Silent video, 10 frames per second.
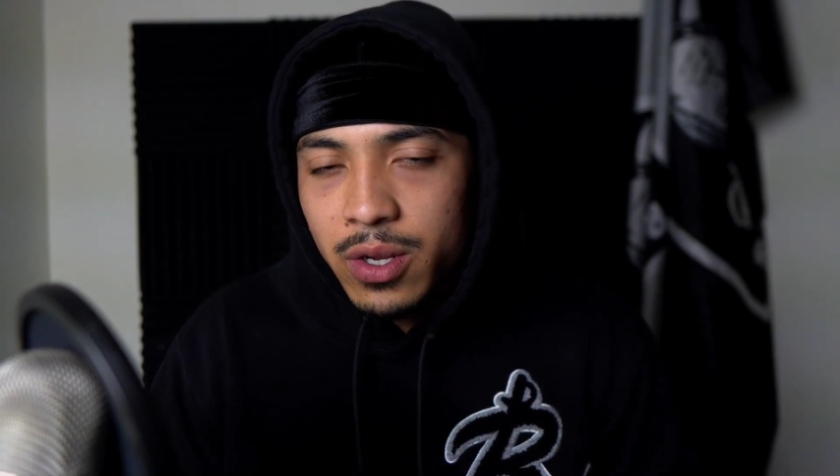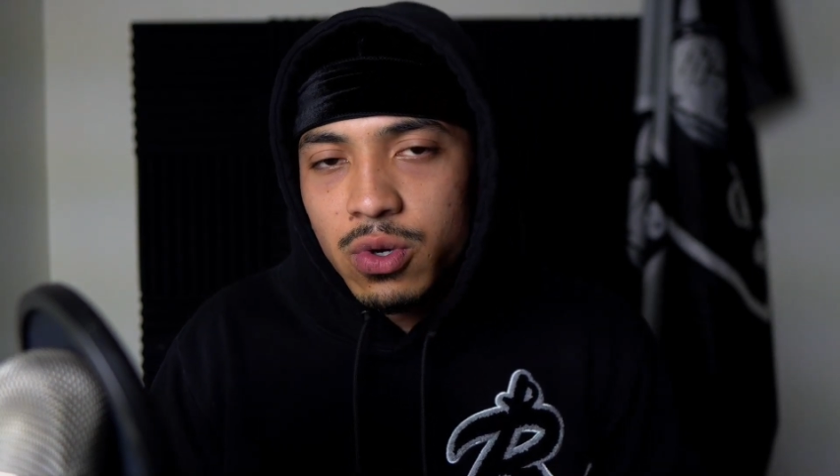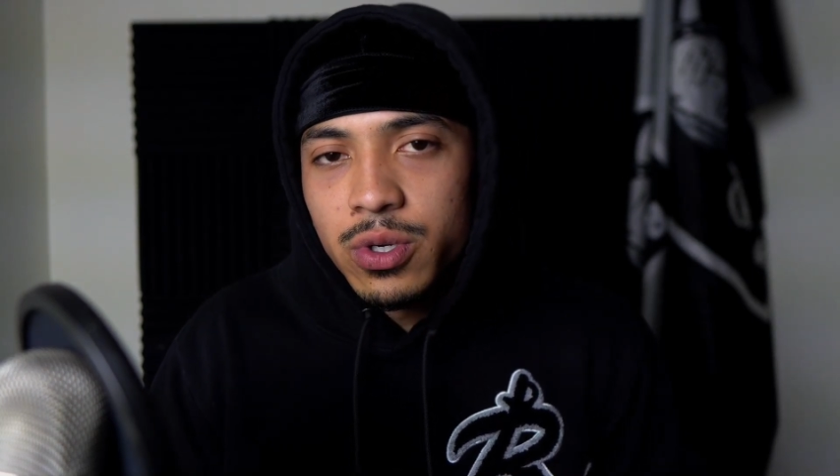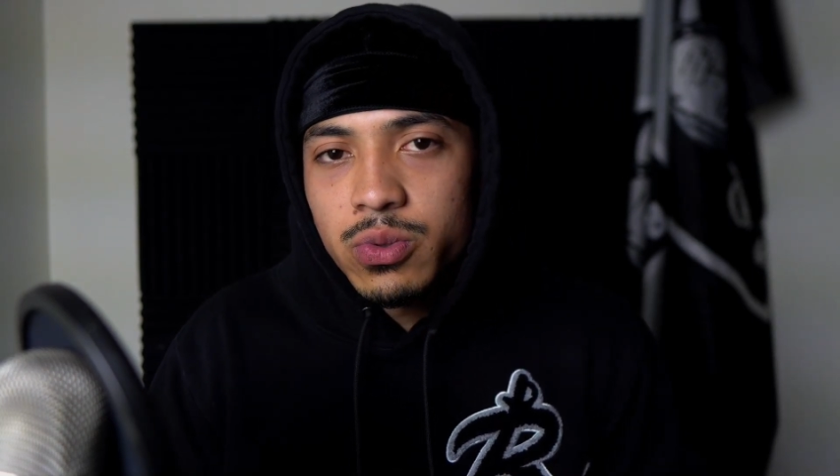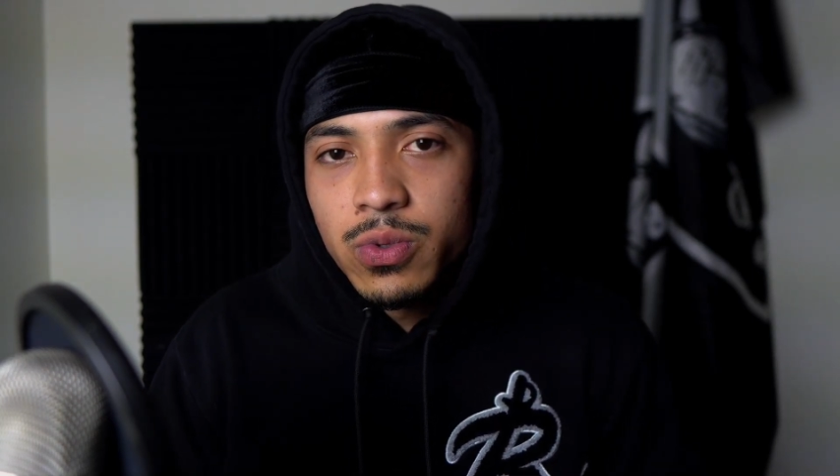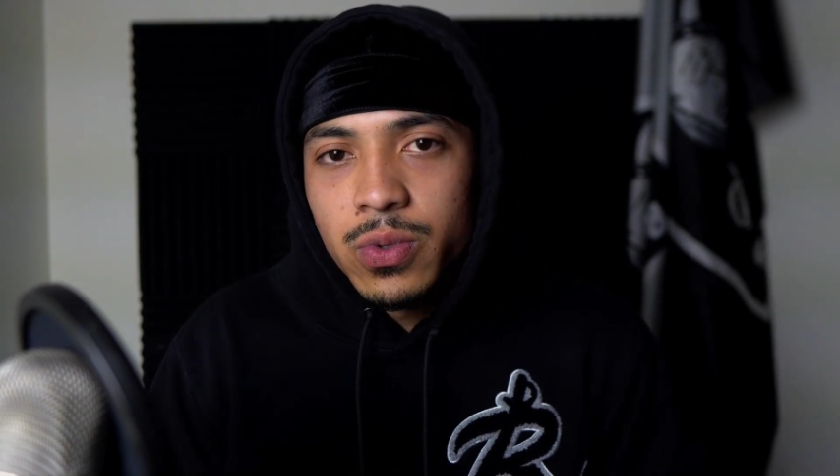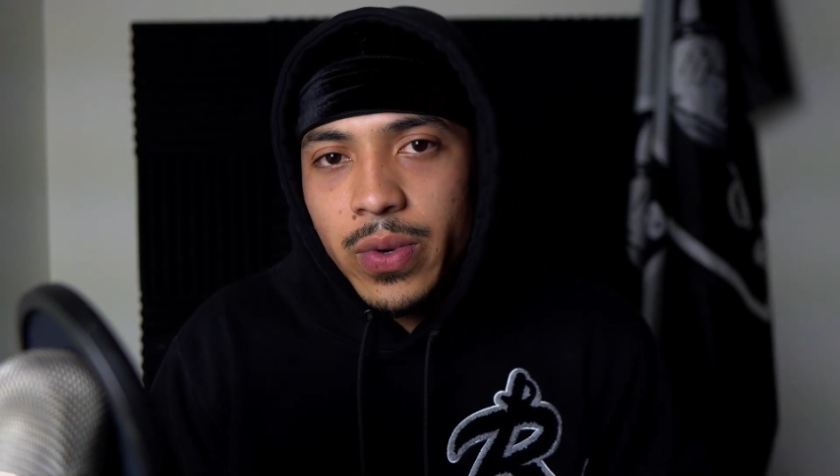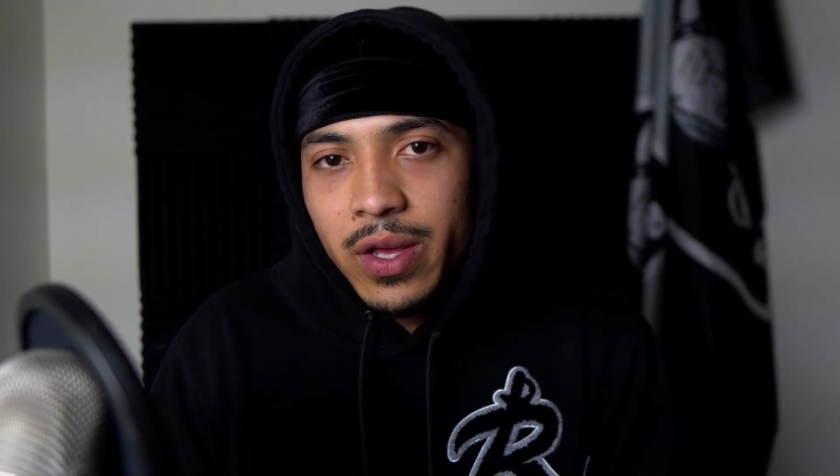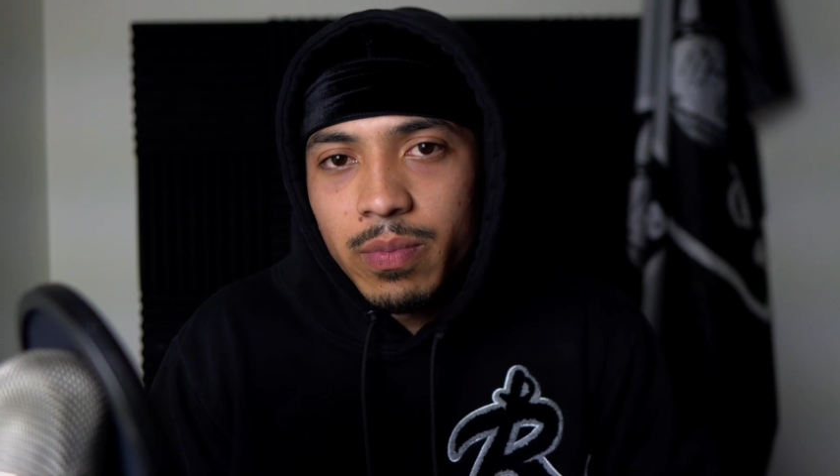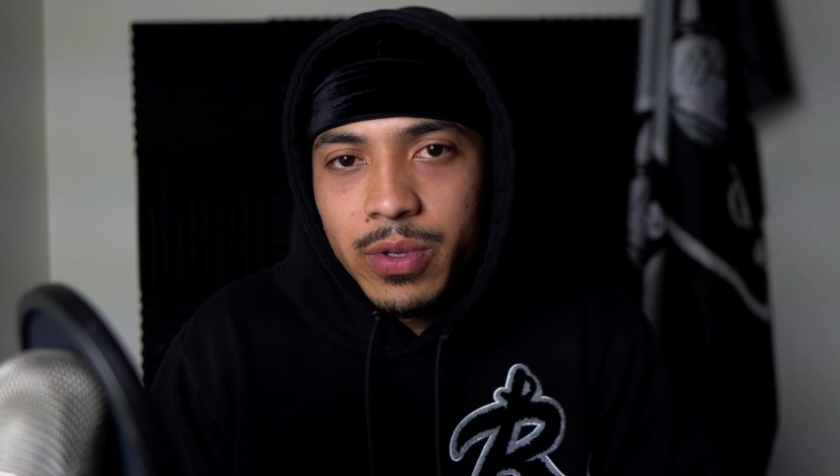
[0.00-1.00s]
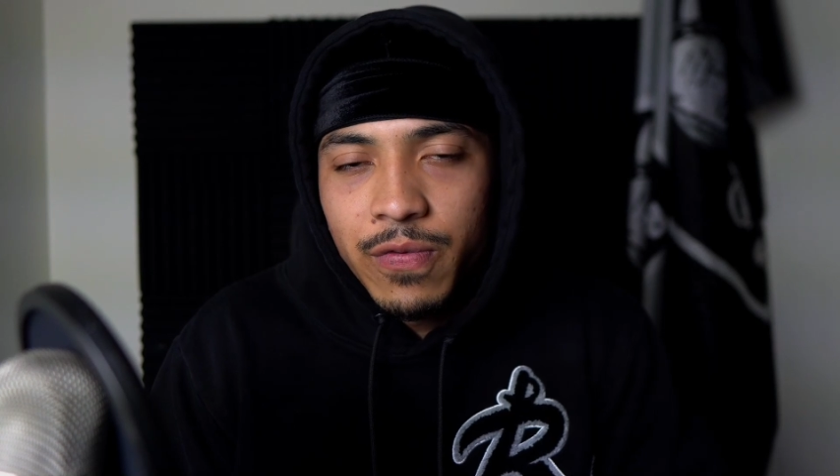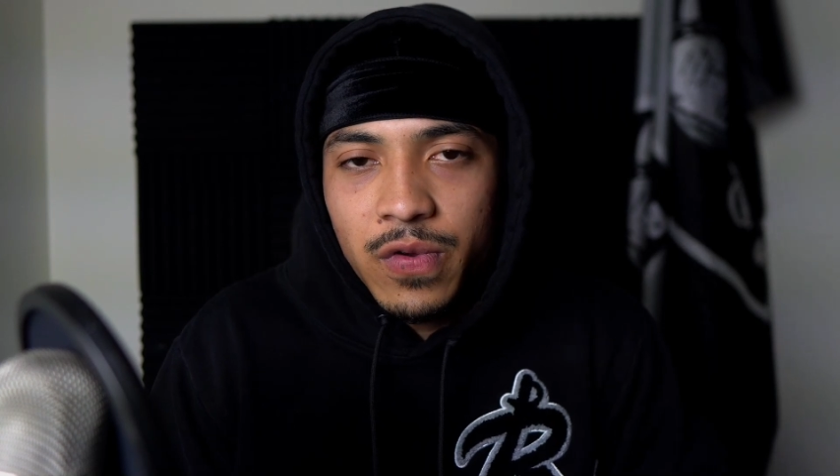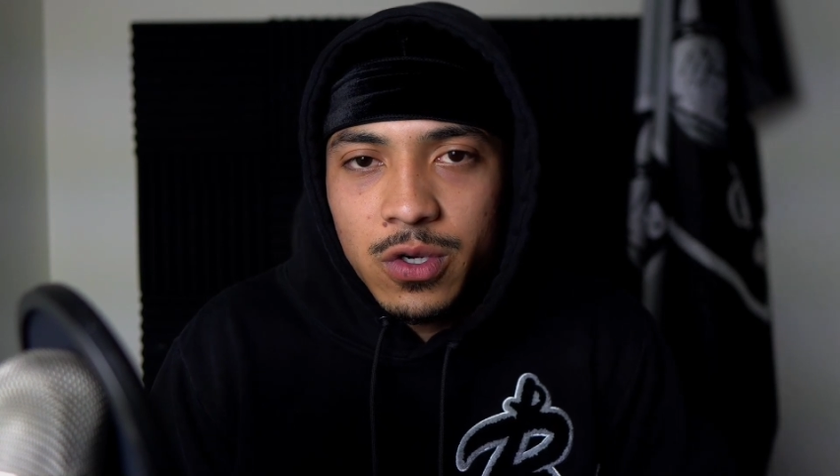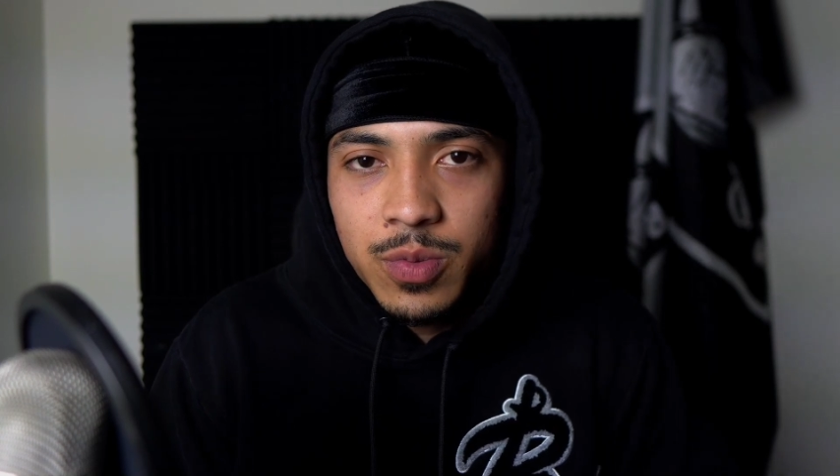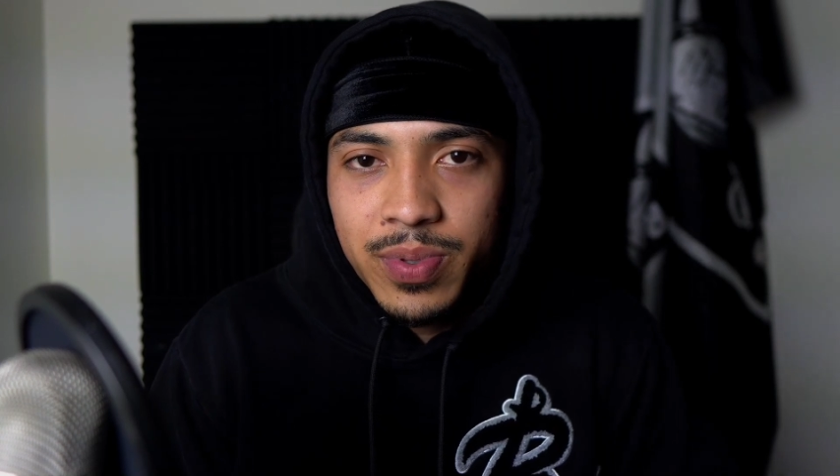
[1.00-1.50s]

Of course, we would rather be first